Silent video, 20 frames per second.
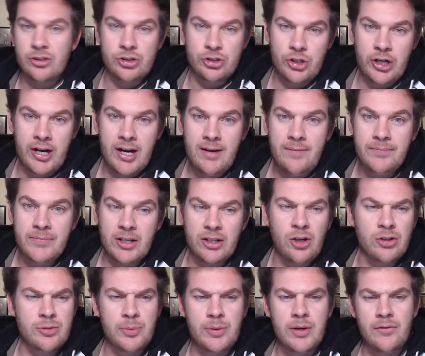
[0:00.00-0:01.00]
Australia. I
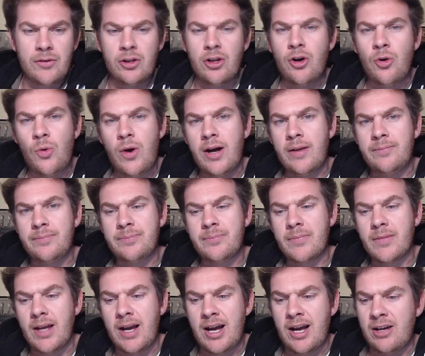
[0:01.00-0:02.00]
know it's a bit of a long one.
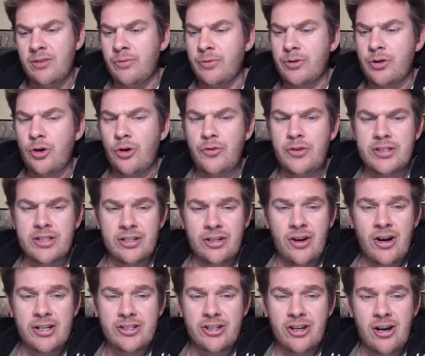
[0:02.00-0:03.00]
I'm recording this at
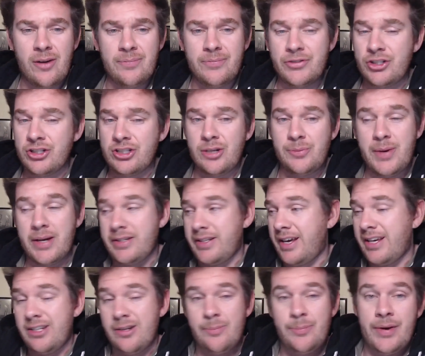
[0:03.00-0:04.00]
nighttime, just about to
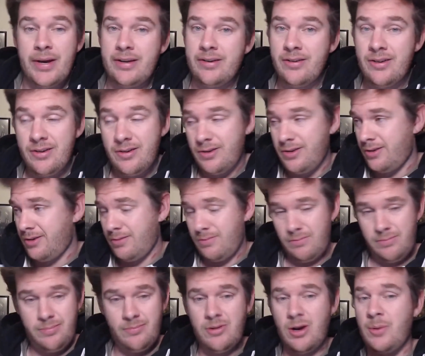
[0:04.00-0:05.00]
head to bed.
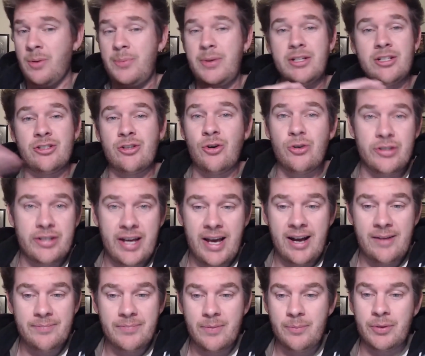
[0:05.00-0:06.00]
I'm a bit zonked
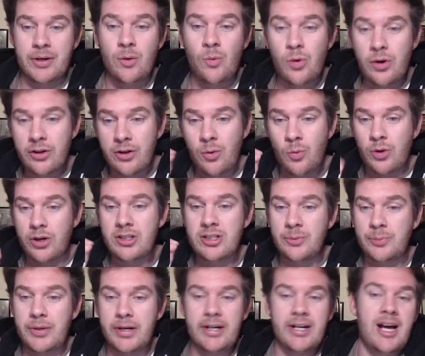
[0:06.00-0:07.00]
out, but I wanted to
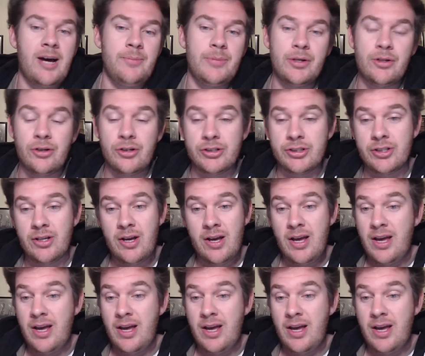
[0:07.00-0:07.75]
bring it up because